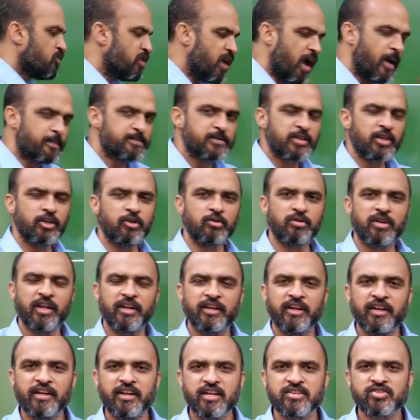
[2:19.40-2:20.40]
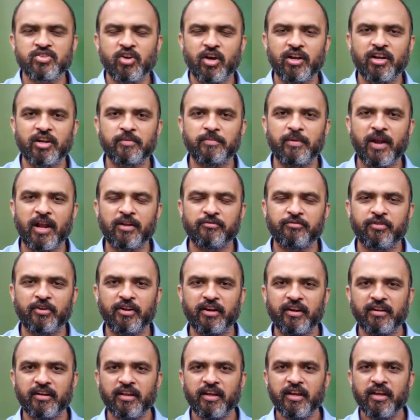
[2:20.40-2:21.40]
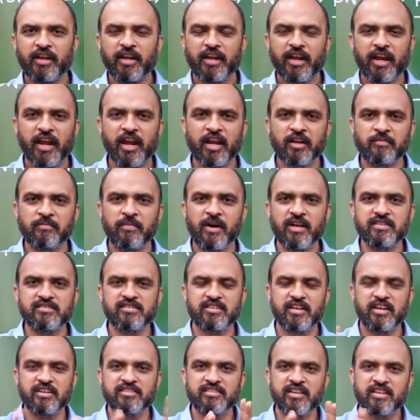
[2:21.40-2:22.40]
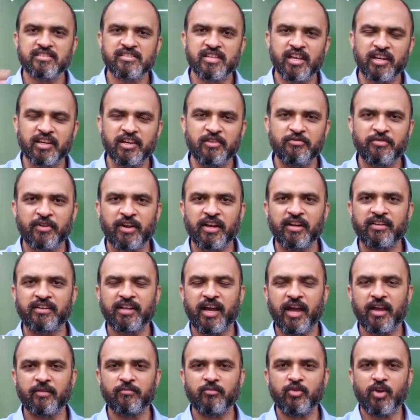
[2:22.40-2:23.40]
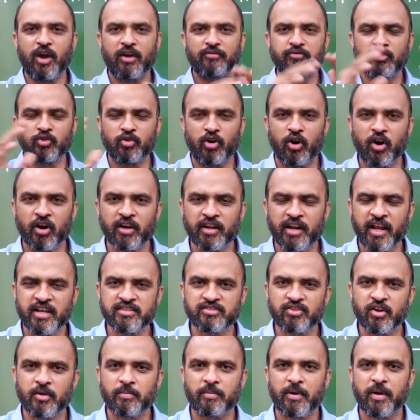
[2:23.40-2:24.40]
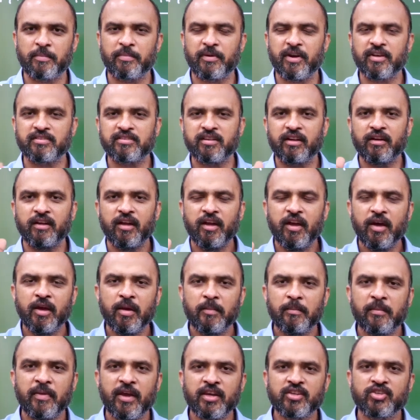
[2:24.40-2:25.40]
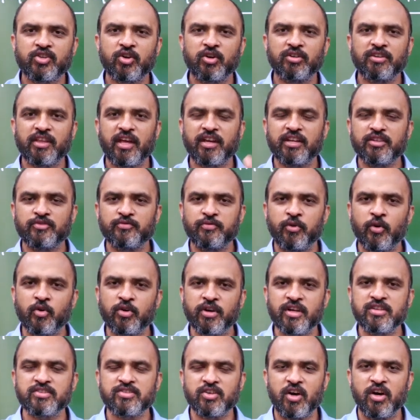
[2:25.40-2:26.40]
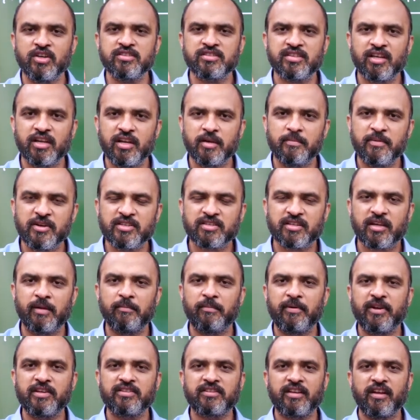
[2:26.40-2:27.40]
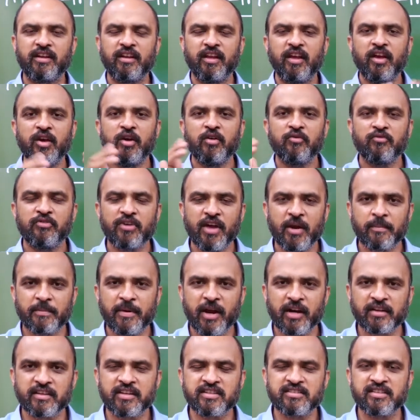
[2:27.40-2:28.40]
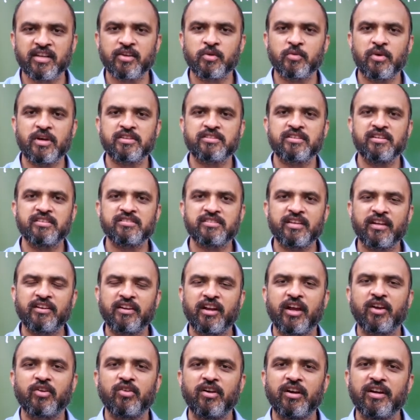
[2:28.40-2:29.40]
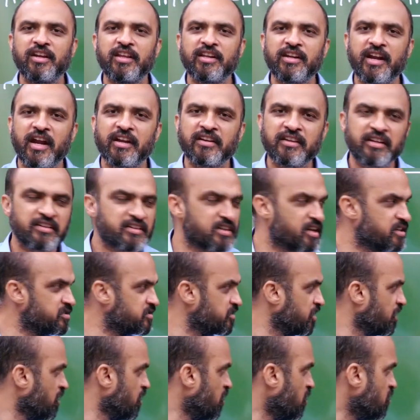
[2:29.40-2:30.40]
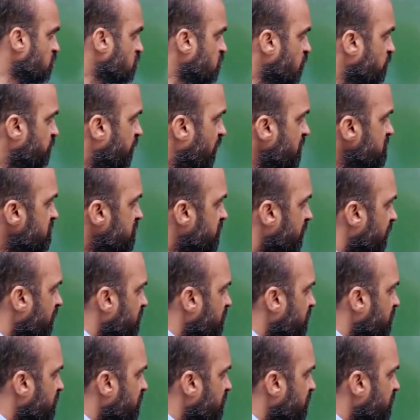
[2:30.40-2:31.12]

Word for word: We absolutely need a solid plan for it. Eight months is a significant time. You have to organize your preparation. Make sure there is focus on syllabus completion. We are practicing questions and regularly writing tests. So first